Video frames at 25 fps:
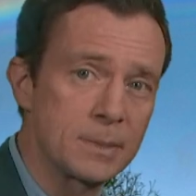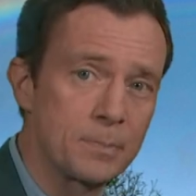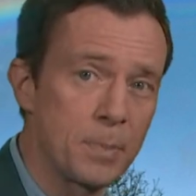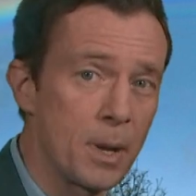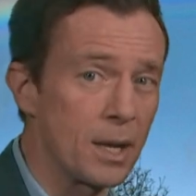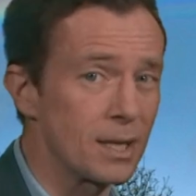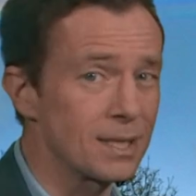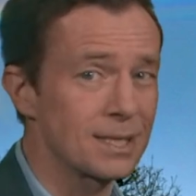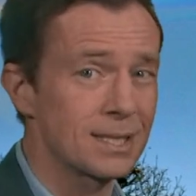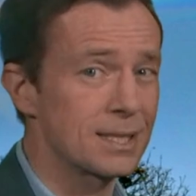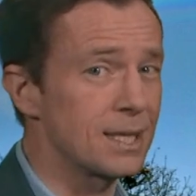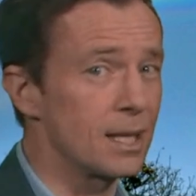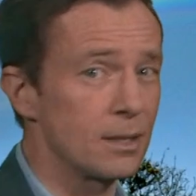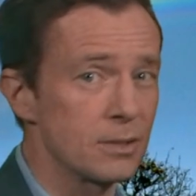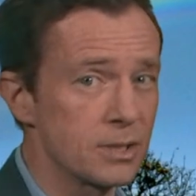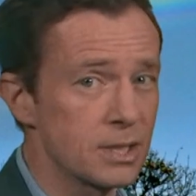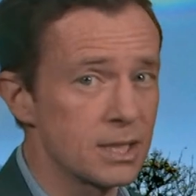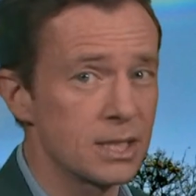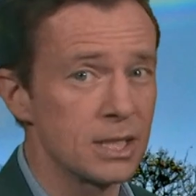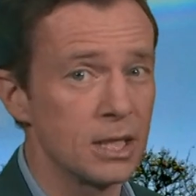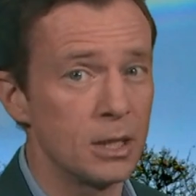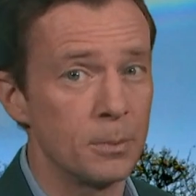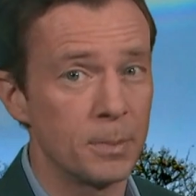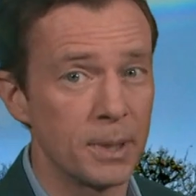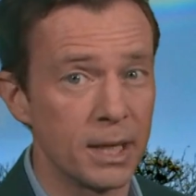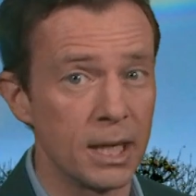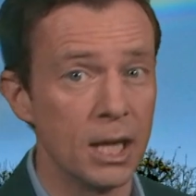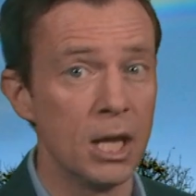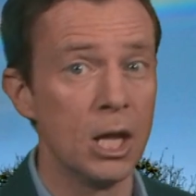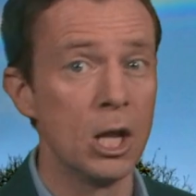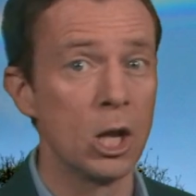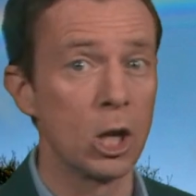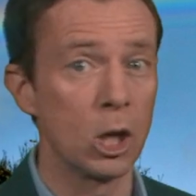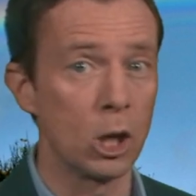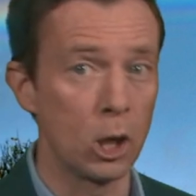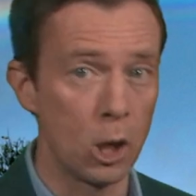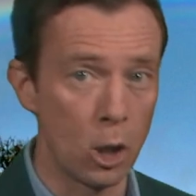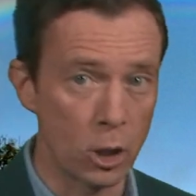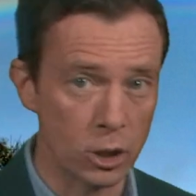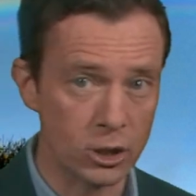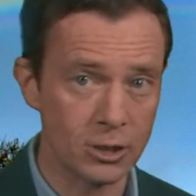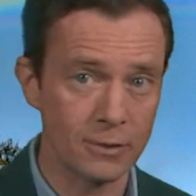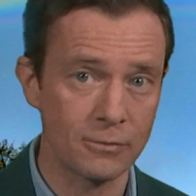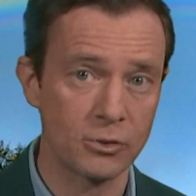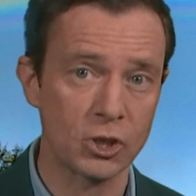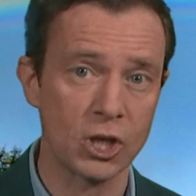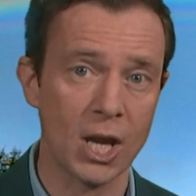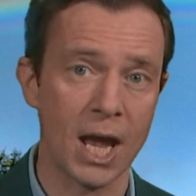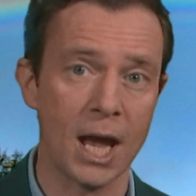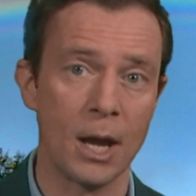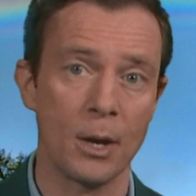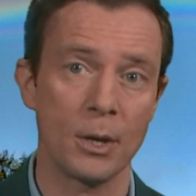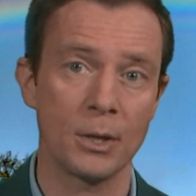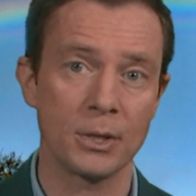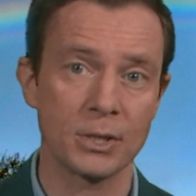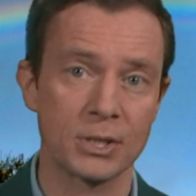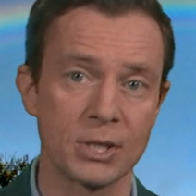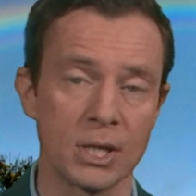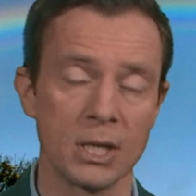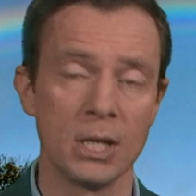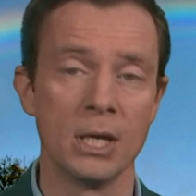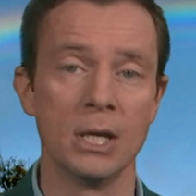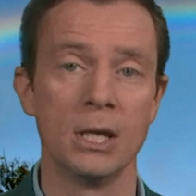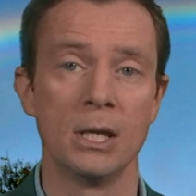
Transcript: but there'll still be lots of showers,